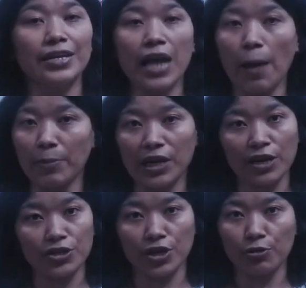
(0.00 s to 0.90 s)
any
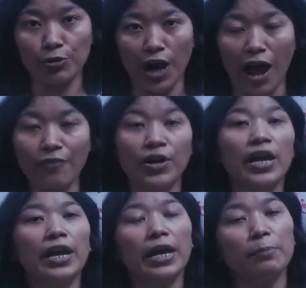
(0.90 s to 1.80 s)
application could have.
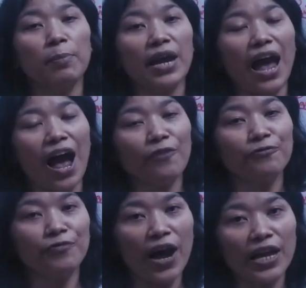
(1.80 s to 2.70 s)
It may have
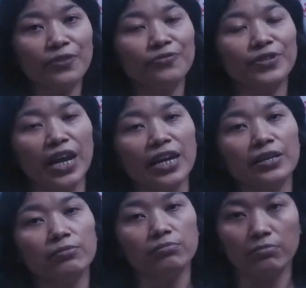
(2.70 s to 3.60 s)
5,
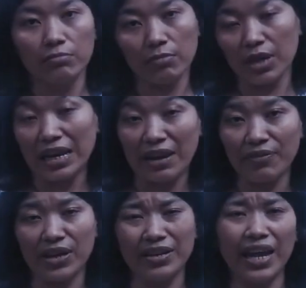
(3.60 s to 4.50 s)
10,
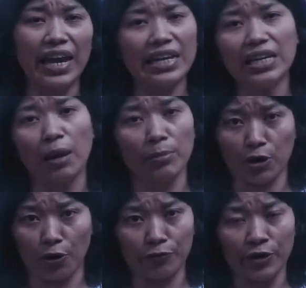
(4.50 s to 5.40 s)
11, any
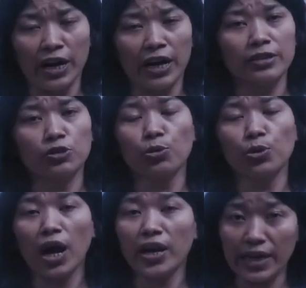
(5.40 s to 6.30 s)
number of.
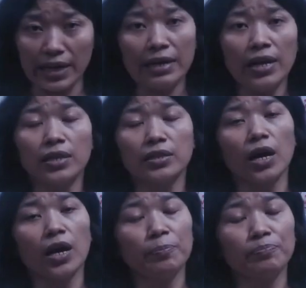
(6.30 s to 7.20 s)
So again,
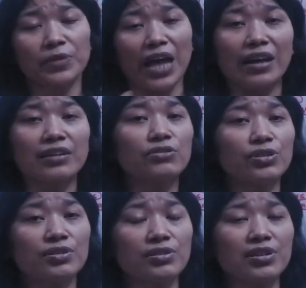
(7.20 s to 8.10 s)
the
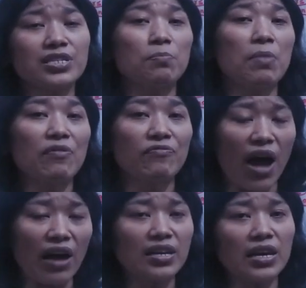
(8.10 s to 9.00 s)
characteristics may
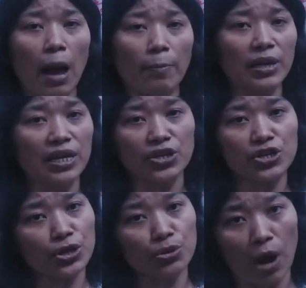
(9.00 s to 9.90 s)
vary
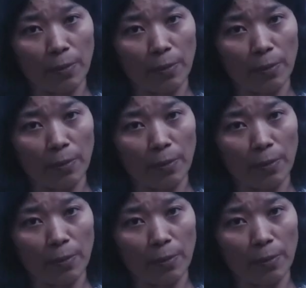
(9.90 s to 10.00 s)
application to